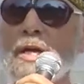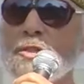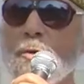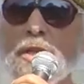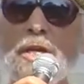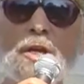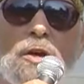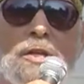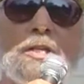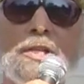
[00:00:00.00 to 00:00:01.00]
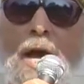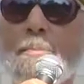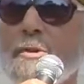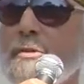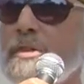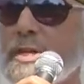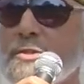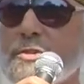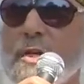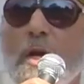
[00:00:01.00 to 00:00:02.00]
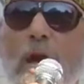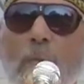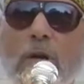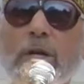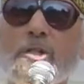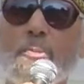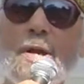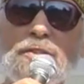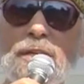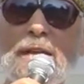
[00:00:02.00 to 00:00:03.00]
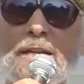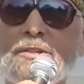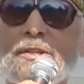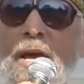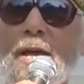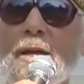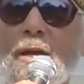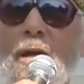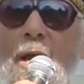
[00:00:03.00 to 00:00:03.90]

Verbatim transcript: is really a good example of this. And we're expressing that today.